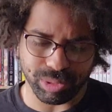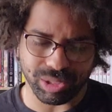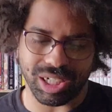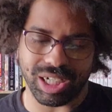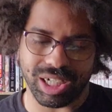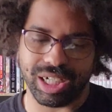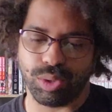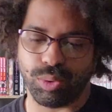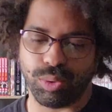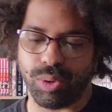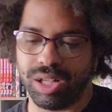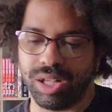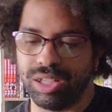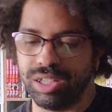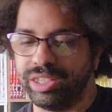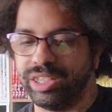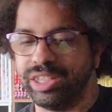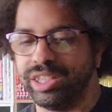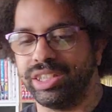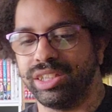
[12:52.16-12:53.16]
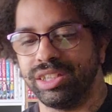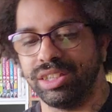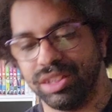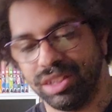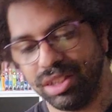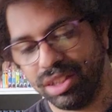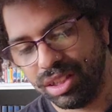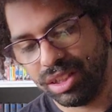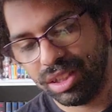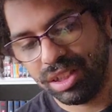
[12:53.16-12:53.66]
high quality.
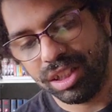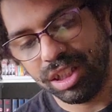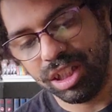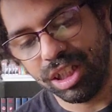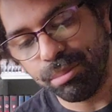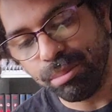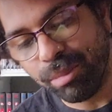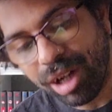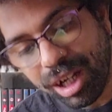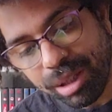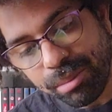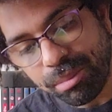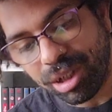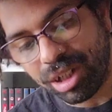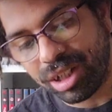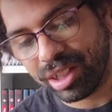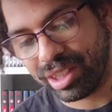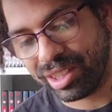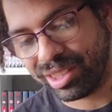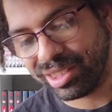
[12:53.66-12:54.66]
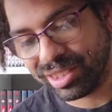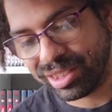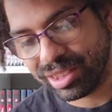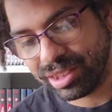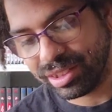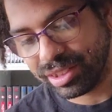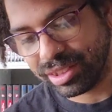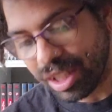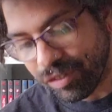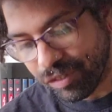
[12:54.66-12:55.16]
In my mind,
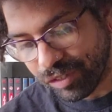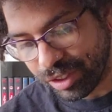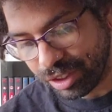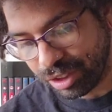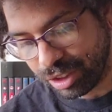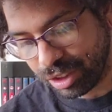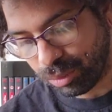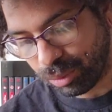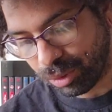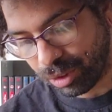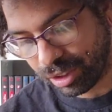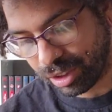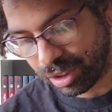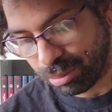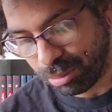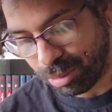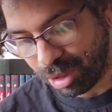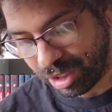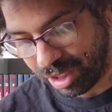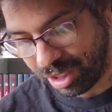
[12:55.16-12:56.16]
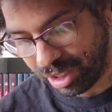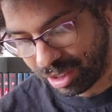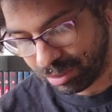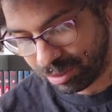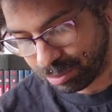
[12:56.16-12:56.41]
definitely worth the money.